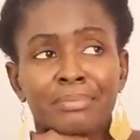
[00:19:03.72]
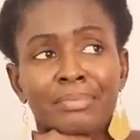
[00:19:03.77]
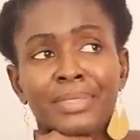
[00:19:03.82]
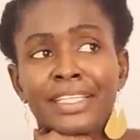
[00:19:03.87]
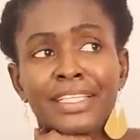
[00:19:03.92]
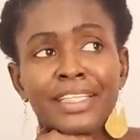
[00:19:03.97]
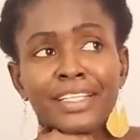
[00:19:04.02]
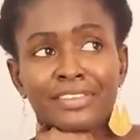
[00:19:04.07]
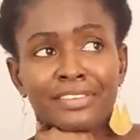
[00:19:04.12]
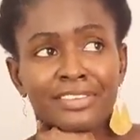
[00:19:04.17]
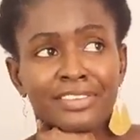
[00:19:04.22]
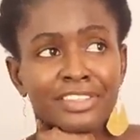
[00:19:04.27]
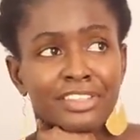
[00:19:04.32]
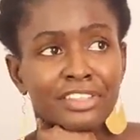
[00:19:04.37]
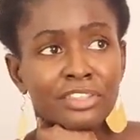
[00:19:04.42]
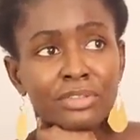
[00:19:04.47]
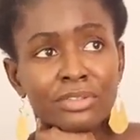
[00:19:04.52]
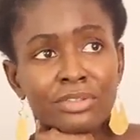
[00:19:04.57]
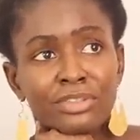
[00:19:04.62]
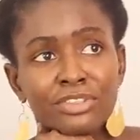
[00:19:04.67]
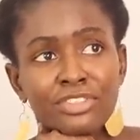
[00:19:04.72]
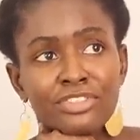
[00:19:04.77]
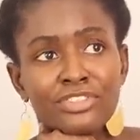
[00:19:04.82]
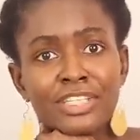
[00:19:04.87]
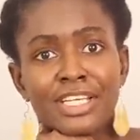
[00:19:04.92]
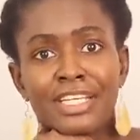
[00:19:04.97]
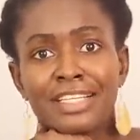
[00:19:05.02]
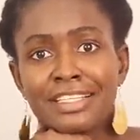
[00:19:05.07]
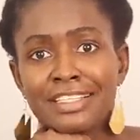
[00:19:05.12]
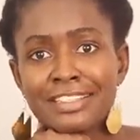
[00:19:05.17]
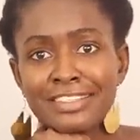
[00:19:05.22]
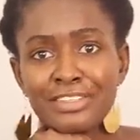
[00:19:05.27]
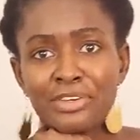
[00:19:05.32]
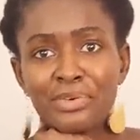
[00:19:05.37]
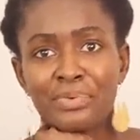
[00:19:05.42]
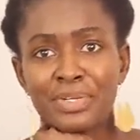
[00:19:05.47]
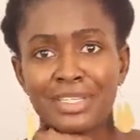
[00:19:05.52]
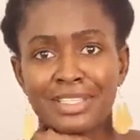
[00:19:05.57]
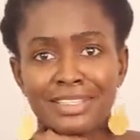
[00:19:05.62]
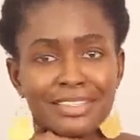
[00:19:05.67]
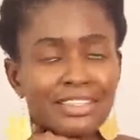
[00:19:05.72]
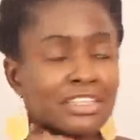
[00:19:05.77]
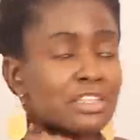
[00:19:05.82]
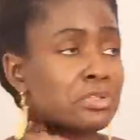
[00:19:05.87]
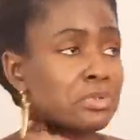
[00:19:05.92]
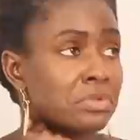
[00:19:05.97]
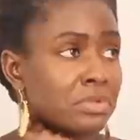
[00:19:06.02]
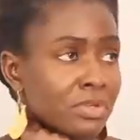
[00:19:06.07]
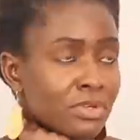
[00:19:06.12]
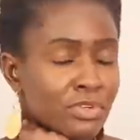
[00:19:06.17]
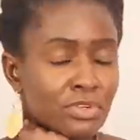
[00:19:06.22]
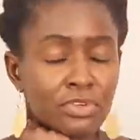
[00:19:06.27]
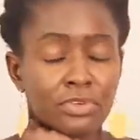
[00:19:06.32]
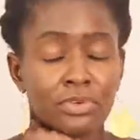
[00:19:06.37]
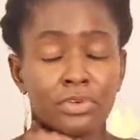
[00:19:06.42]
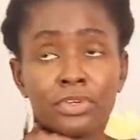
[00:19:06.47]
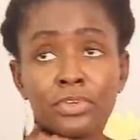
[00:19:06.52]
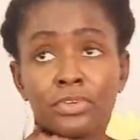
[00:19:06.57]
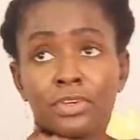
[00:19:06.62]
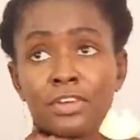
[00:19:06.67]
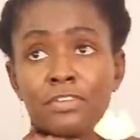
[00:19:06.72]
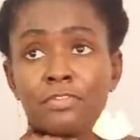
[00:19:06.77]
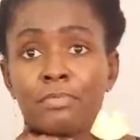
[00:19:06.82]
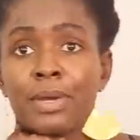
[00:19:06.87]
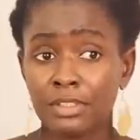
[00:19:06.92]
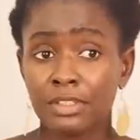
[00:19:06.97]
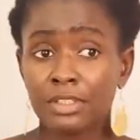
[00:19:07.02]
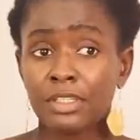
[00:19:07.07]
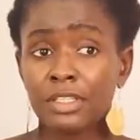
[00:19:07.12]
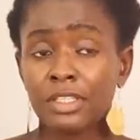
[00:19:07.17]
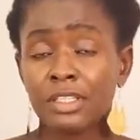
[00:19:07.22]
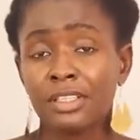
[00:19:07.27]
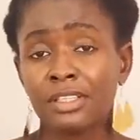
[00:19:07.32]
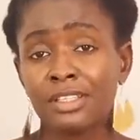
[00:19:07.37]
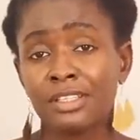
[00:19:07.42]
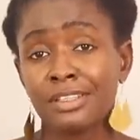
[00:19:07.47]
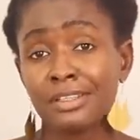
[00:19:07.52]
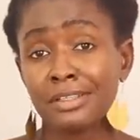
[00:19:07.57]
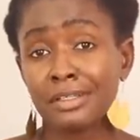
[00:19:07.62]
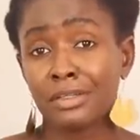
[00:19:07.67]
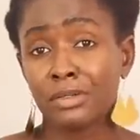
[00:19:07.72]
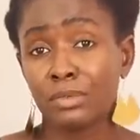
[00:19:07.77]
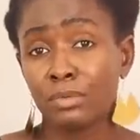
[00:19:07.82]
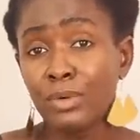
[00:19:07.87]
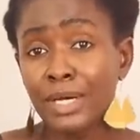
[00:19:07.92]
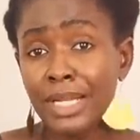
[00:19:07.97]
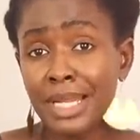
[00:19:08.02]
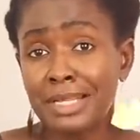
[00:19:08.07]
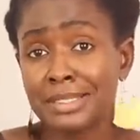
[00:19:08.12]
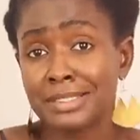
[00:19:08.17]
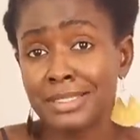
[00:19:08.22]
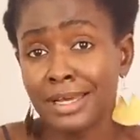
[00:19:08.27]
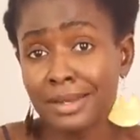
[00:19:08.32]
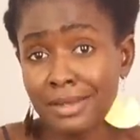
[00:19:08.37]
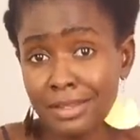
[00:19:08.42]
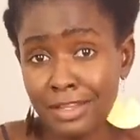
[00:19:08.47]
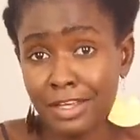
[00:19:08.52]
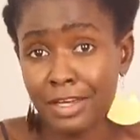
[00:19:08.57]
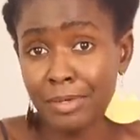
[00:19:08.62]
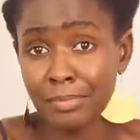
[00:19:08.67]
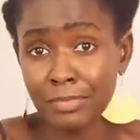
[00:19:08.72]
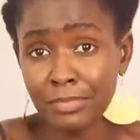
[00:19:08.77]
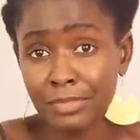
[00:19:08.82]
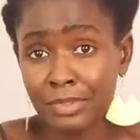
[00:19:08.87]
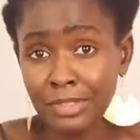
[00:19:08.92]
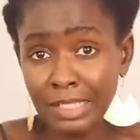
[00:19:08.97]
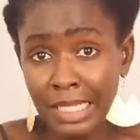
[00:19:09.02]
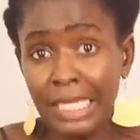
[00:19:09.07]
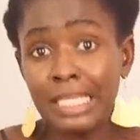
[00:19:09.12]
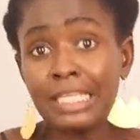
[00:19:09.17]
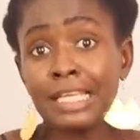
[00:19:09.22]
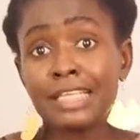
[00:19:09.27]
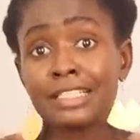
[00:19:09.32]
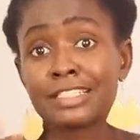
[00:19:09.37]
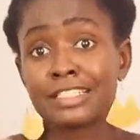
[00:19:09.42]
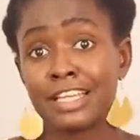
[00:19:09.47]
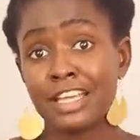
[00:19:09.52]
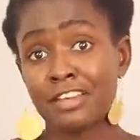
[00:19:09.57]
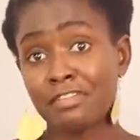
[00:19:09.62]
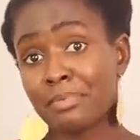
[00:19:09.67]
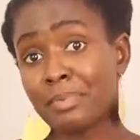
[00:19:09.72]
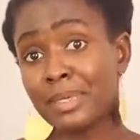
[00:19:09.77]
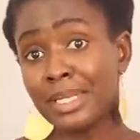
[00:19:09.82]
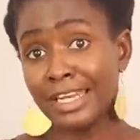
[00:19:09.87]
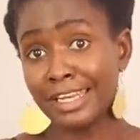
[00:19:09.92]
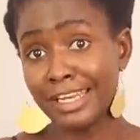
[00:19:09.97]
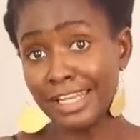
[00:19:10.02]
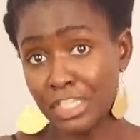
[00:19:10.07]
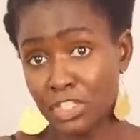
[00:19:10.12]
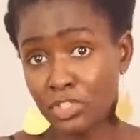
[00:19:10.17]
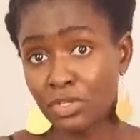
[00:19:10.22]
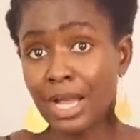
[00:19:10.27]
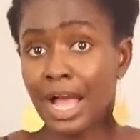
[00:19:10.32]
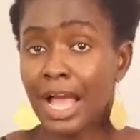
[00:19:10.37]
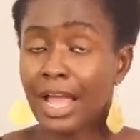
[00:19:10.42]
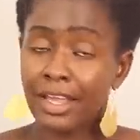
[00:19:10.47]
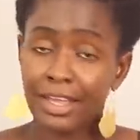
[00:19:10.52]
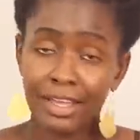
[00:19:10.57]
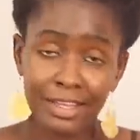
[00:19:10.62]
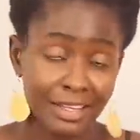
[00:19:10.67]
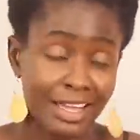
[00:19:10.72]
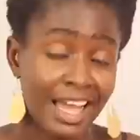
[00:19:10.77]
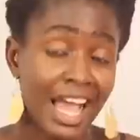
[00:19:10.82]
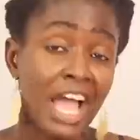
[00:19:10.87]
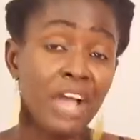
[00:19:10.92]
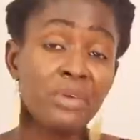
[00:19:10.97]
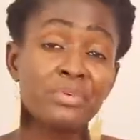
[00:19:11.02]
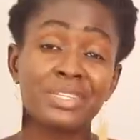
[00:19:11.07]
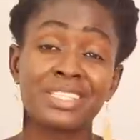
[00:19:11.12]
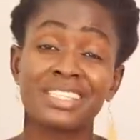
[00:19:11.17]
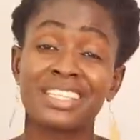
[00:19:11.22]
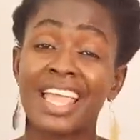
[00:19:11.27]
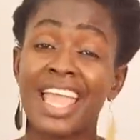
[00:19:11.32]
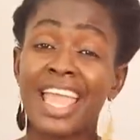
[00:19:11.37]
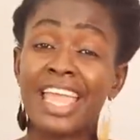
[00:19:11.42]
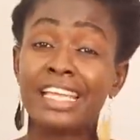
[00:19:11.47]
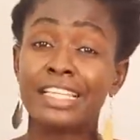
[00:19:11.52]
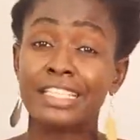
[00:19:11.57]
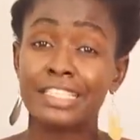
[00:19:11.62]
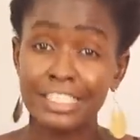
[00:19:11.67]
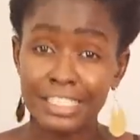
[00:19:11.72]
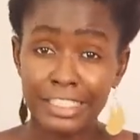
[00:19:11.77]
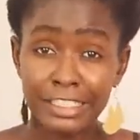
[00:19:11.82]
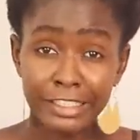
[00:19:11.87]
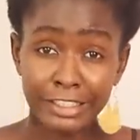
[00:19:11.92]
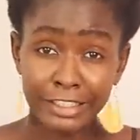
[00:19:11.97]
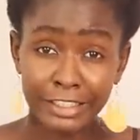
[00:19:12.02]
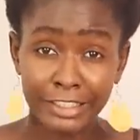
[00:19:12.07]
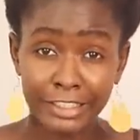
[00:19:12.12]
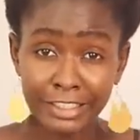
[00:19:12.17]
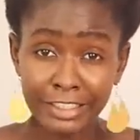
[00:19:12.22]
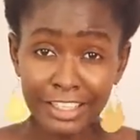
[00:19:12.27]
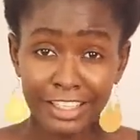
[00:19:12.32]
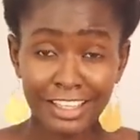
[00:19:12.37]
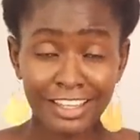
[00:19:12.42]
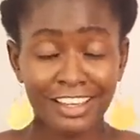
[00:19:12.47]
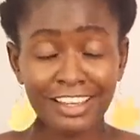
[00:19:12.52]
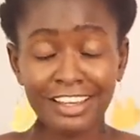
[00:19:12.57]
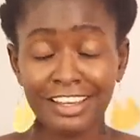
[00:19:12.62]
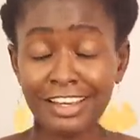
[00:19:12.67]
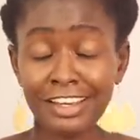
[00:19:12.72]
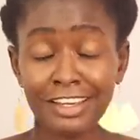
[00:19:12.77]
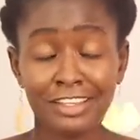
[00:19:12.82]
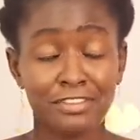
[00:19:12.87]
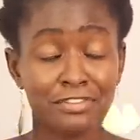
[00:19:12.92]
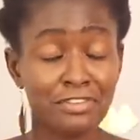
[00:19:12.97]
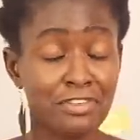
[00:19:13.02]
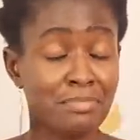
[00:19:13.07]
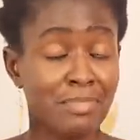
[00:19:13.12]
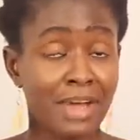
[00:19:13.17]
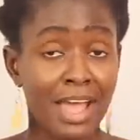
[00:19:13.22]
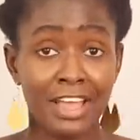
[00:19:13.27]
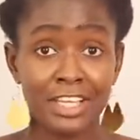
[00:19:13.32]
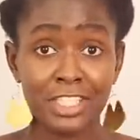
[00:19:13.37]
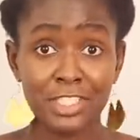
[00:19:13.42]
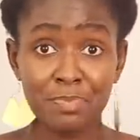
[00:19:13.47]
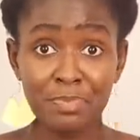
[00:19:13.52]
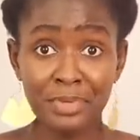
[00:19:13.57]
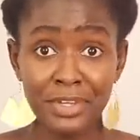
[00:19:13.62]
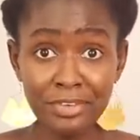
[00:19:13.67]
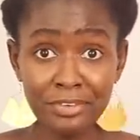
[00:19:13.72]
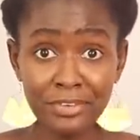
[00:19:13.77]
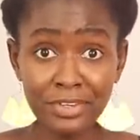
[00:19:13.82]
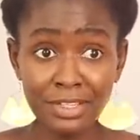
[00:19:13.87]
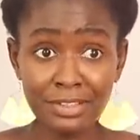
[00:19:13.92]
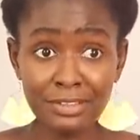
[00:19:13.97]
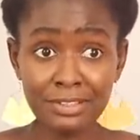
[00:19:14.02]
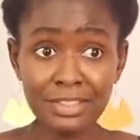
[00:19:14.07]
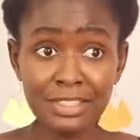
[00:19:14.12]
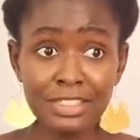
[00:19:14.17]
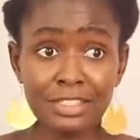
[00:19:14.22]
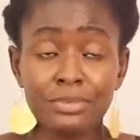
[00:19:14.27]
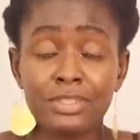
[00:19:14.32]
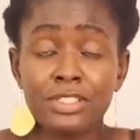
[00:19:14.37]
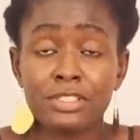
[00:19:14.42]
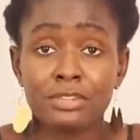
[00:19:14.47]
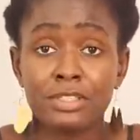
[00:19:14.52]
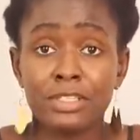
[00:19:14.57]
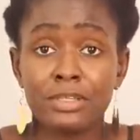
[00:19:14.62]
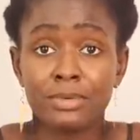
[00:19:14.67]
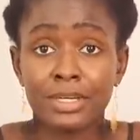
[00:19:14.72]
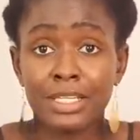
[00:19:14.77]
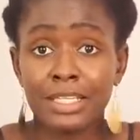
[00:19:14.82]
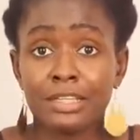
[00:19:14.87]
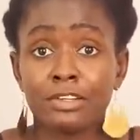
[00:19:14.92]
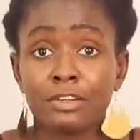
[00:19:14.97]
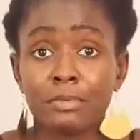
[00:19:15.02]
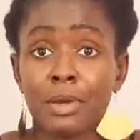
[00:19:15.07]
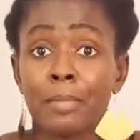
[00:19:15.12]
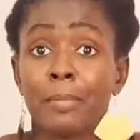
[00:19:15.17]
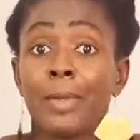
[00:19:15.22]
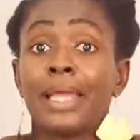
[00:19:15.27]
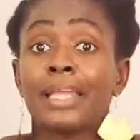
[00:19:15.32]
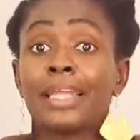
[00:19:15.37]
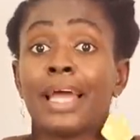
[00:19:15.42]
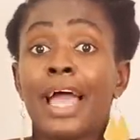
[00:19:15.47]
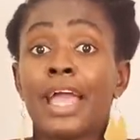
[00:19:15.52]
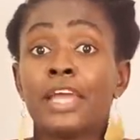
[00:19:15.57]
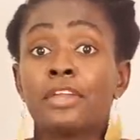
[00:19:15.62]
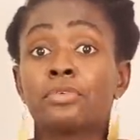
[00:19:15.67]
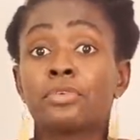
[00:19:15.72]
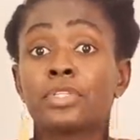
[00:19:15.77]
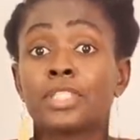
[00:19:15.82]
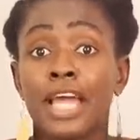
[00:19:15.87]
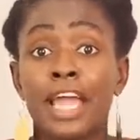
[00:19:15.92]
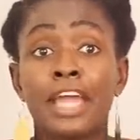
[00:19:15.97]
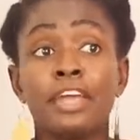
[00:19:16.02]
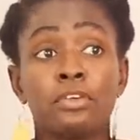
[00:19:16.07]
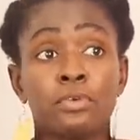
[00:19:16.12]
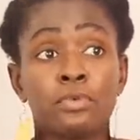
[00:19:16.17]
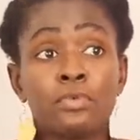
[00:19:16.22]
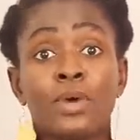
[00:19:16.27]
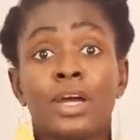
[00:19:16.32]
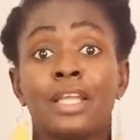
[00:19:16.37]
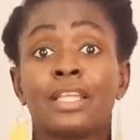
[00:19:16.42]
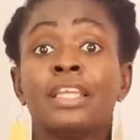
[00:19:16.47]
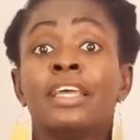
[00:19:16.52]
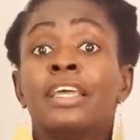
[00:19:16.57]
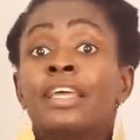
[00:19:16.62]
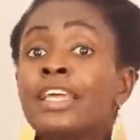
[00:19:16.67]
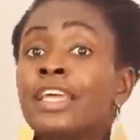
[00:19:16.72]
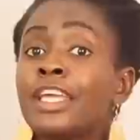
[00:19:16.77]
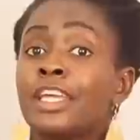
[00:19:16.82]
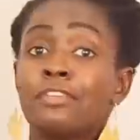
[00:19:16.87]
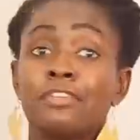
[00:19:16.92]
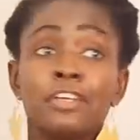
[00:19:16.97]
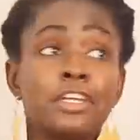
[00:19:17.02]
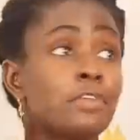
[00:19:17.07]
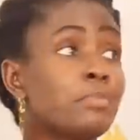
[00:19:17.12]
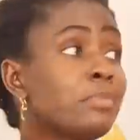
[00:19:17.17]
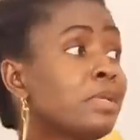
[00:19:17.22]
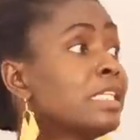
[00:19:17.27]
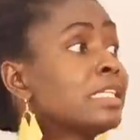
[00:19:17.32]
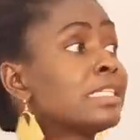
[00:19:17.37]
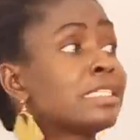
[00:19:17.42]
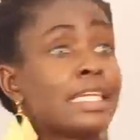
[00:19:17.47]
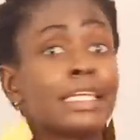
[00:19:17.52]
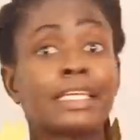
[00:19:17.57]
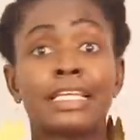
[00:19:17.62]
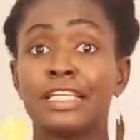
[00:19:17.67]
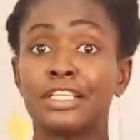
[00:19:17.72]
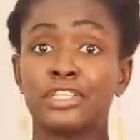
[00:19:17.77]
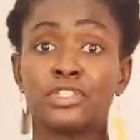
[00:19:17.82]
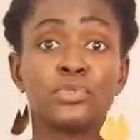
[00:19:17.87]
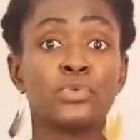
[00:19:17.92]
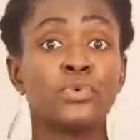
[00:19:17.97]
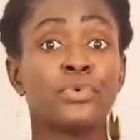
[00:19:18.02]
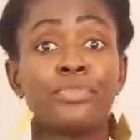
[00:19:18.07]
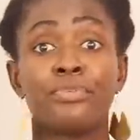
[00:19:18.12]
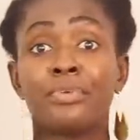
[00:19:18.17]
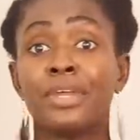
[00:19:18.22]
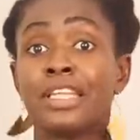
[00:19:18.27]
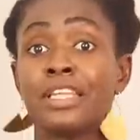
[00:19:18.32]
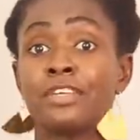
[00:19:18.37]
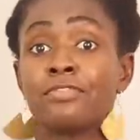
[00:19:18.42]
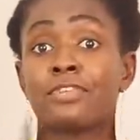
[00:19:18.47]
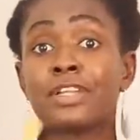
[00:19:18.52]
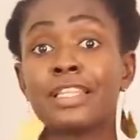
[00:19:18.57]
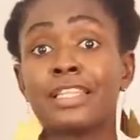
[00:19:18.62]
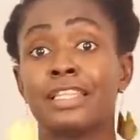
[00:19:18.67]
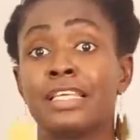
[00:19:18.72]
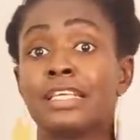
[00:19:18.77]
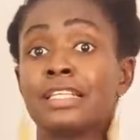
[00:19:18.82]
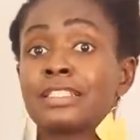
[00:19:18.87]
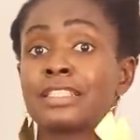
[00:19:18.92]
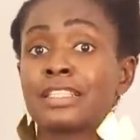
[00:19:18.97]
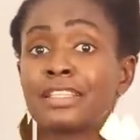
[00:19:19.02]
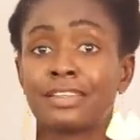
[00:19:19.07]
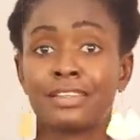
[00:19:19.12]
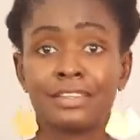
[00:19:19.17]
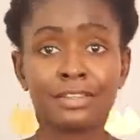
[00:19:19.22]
but yeah, the concern is always you're not going to give. When I started them, it has never been an issue. I was 18 and uh, from my experiences, there was only one thing on my mind. I don't, I don't want. Even it means taking two, three different things,